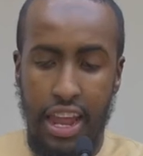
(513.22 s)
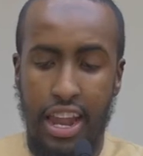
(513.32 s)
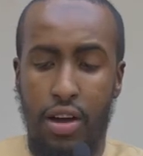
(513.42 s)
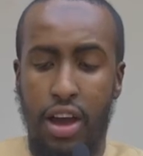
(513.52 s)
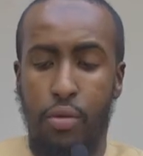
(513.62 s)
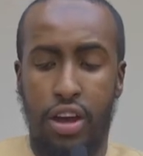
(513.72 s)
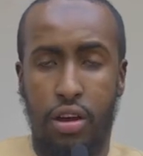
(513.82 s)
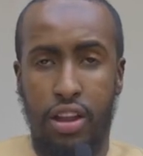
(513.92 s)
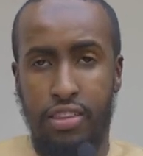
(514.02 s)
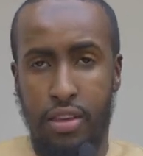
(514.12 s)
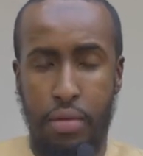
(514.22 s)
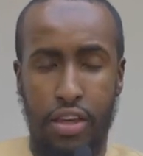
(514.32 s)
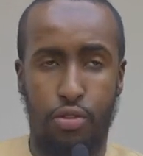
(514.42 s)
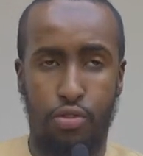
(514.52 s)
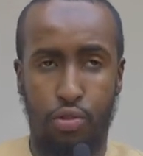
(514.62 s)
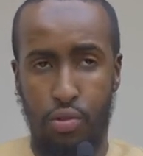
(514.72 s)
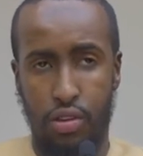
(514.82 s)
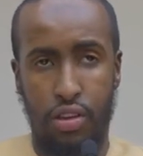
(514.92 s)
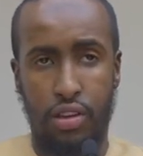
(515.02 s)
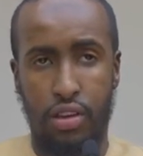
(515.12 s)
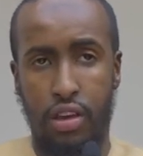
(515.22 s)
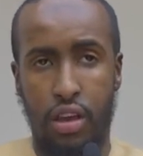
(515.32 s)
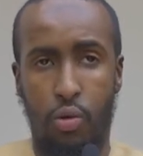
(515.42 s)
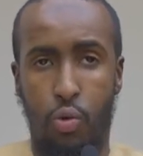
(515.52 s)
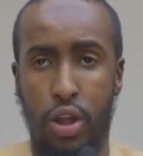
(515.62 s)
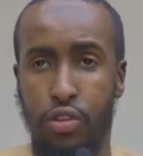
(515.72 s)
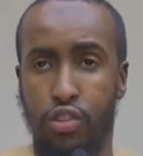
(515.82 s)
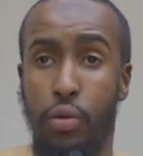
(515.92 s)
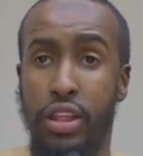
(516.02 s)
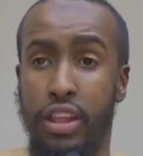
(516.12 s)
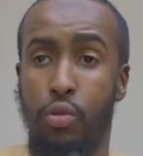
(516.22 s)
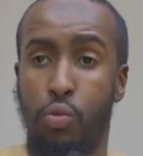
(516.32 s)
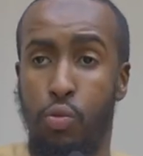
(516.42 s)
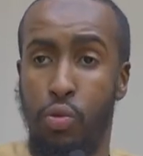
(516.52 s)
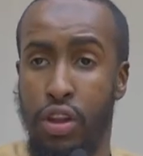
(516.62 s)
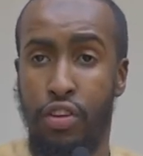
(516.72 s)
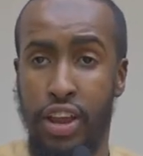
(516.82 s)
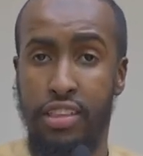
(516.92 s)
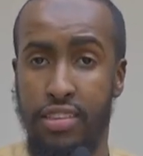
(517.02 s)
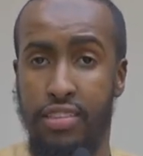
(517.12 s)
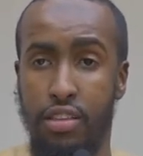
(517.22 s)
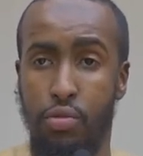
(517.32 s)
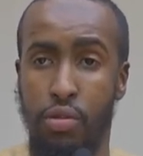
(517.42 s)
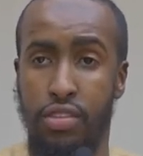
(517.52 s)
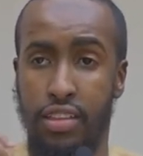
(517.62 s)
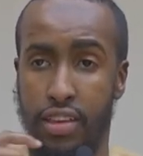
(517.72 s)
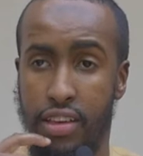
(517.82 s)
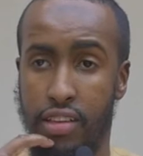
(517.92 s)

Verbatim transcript: Now I wanna let's compare those two. One was doing the, one of the greatest sins. What was it?